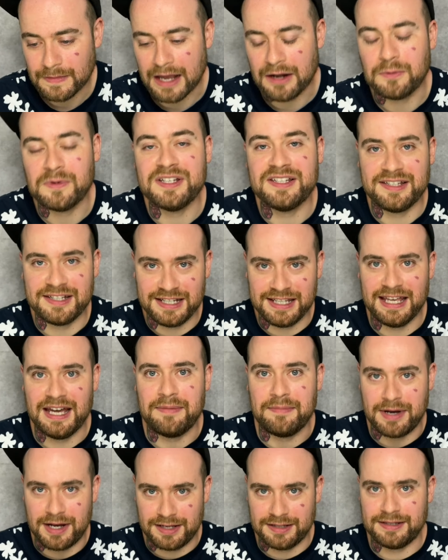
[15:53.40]
And we see that
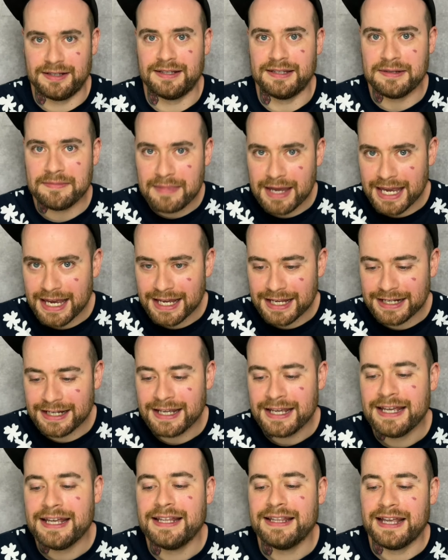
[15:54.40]
Masa is the man
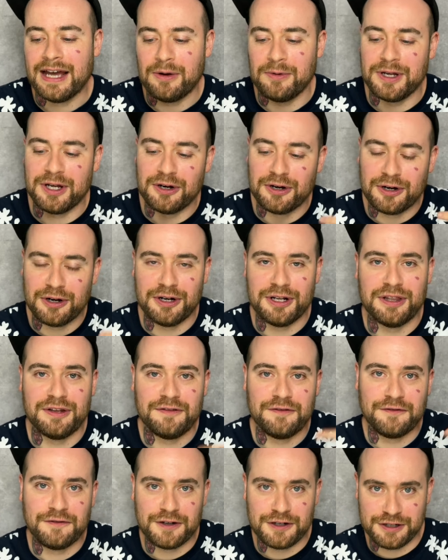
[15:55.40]
that we heard in the
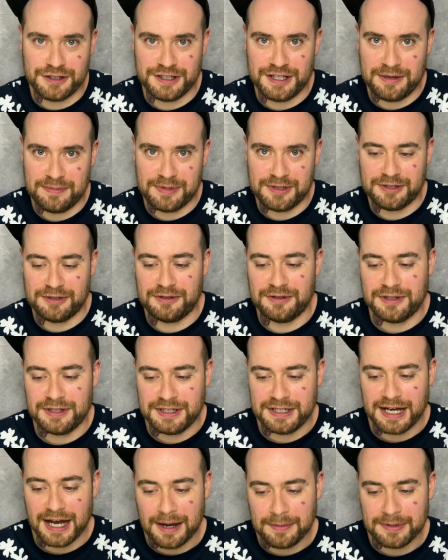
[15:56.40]
first episode, at the
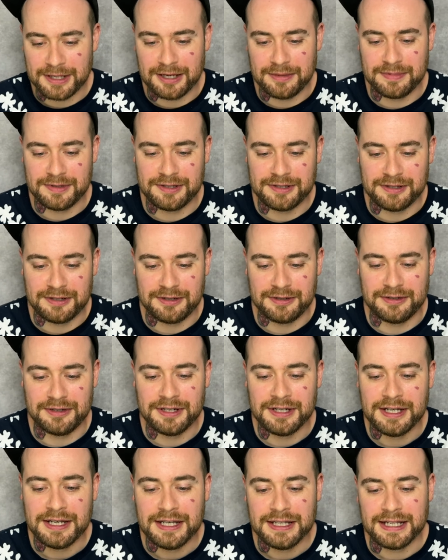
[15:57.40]
top of the episode,
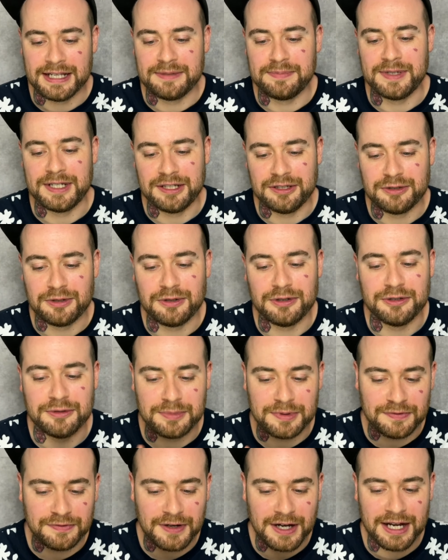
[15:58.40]
that's being told, it'll
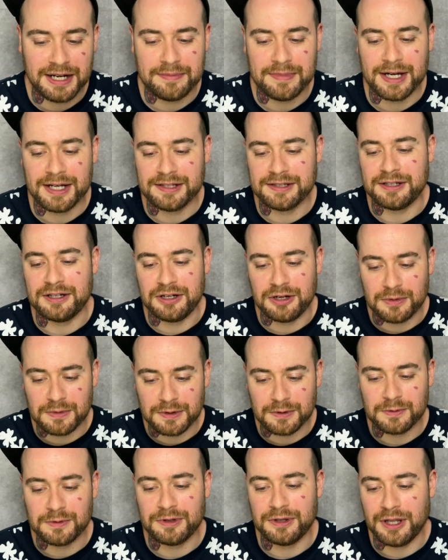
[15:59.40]
be fine, Masa, no
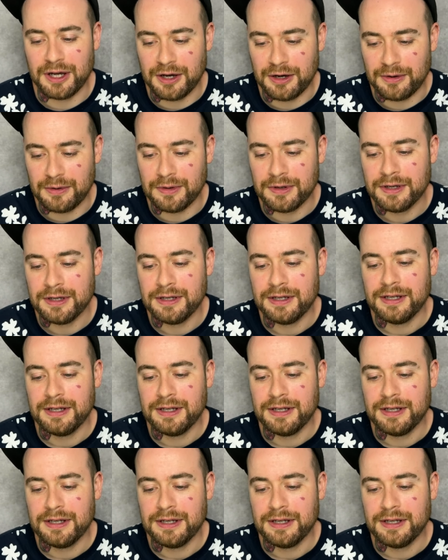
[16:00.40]
one will know.